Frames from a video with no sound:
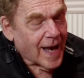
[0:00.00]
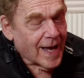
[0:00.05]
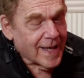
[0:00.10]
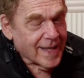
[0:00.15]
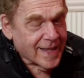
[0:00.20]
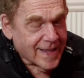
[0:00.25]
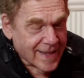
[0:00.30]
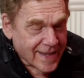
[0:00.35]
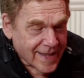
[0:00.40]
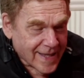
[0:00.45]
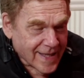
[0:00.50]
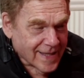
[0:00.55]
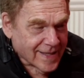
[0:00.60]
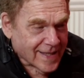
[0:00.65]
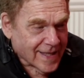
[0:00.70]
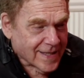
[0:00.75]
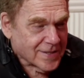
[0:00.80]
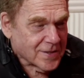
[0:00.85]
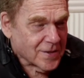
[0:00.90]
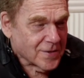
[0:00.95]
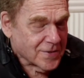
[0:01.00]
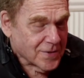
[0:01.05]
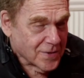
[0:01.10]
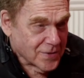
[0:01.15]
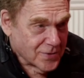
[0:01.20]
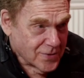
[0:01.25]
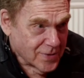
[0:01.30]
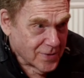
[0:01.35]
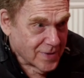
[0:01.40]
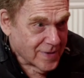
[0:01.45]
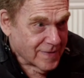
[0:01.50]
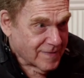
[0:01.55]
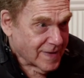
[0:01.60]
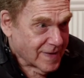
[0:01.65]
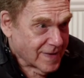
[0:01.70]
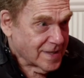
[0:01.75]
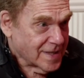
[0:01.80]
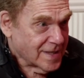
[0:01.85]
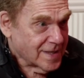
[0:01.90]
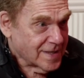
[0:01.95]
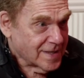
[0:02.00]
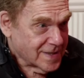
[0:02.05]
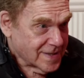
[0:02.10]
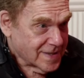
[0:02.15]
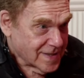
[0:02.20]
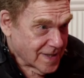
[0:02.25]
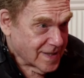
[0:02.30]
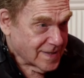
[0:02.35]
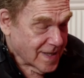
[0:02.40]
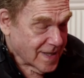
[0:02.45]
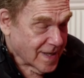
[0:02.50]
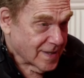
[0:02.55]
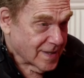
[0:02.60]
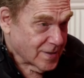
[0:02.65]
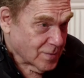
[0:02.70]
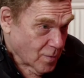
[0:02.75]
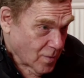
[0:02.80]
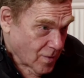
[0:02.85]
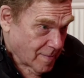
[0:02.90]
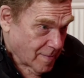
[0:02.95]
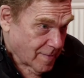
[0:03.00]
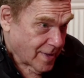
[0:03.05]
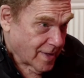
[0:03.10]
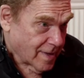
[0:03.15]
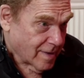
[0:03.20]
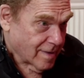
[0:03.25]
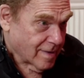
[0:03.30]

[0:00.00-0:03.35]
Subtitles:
I think that's also due to the fact that it's warm in here.